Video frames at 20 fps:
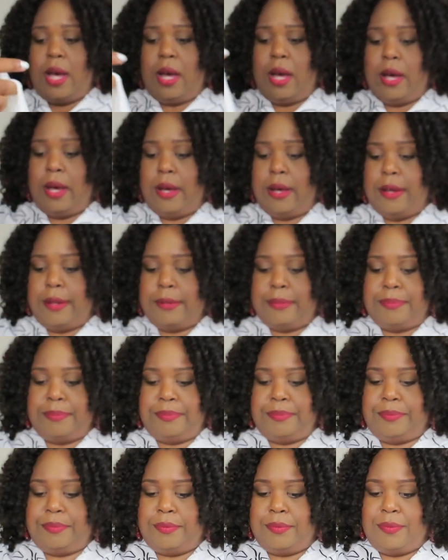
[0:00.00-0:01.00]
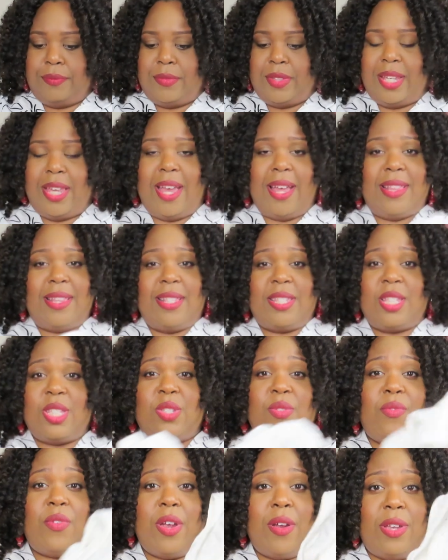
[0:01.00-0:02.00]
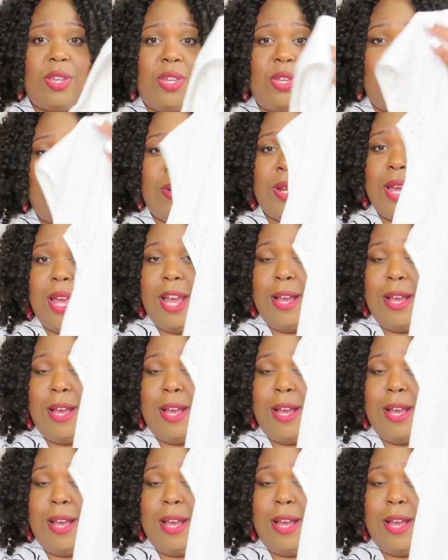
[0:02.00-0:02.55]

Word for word: Um, yeah, this is very cute. I